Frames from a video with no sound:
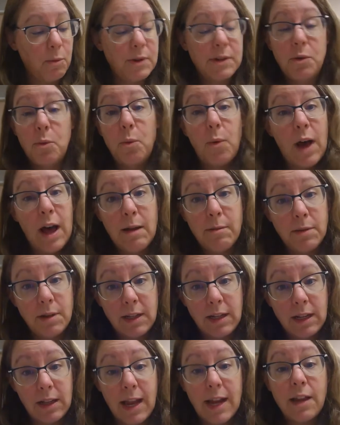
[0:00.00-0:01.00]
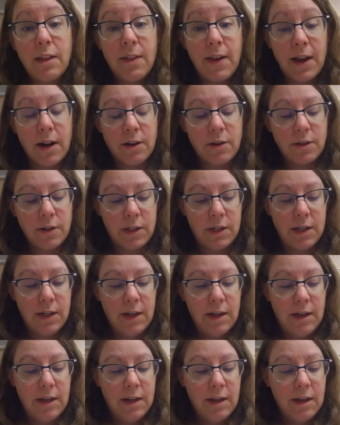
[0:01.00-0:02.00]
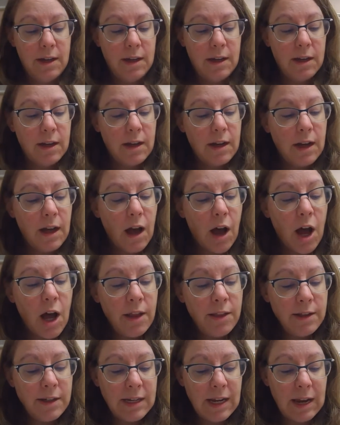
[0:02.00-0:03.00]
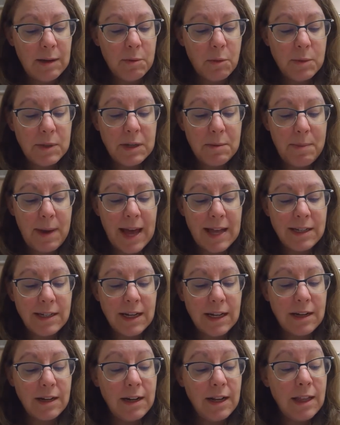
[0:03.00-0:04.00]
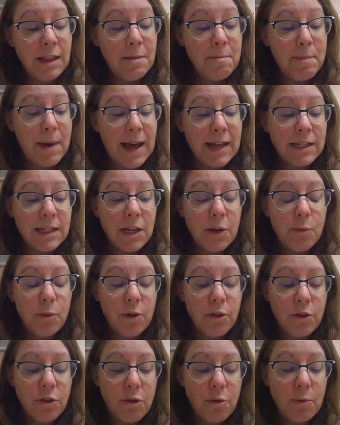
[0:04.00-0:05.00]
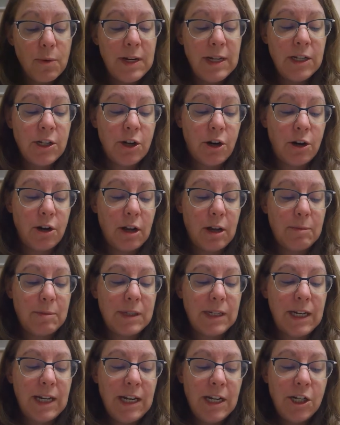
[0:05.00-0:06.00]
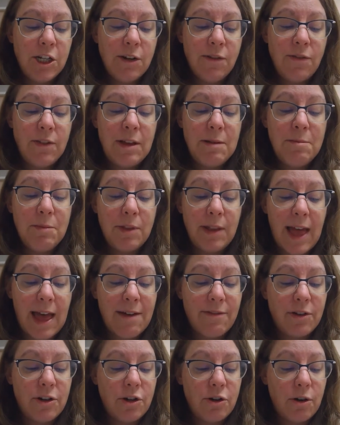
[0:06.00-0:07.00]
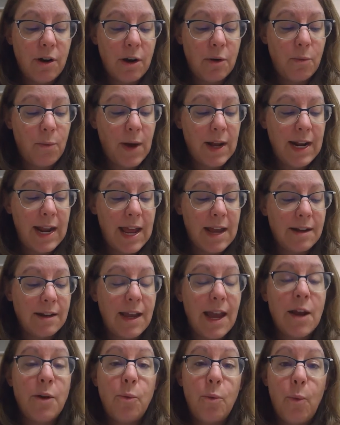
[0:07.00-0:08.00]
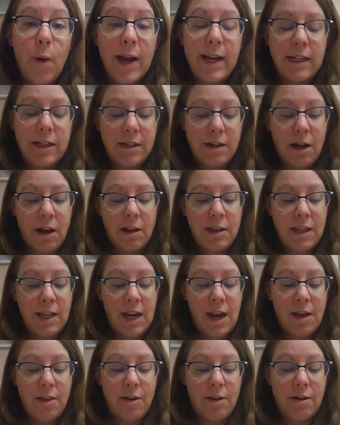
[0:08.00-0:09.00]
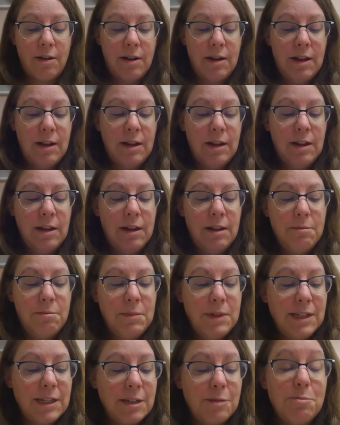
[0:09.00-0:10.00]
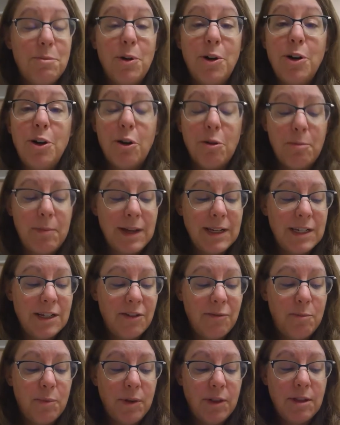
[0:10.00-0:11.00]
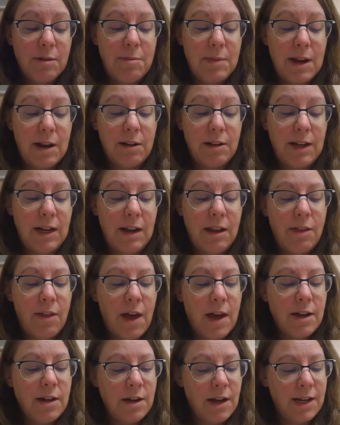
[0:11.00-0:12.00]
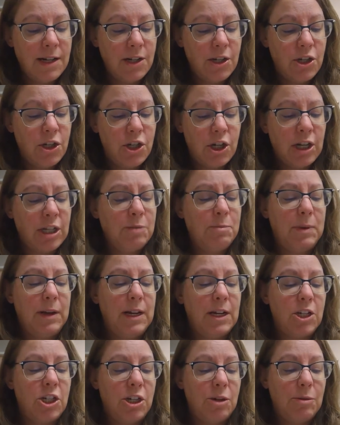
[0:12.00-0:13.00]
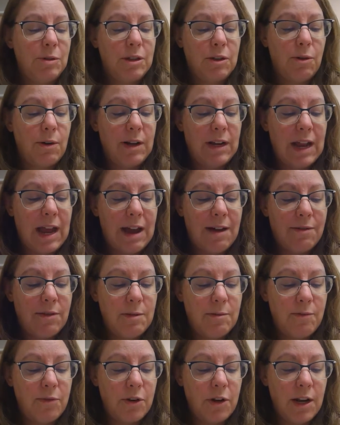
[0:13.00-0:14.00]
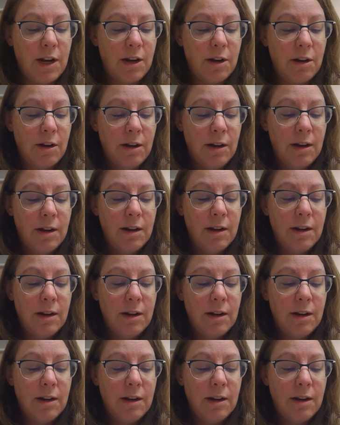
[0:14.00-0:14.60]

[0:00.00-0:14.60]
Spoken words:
wasn't wobbly like theirs. On the table was a basket, and in the basket were 3 turnips, each of them lavender on one end and white on the other. Mrs. Murdo must have put them there, Lina thought, not just because she was going to have them for dinner,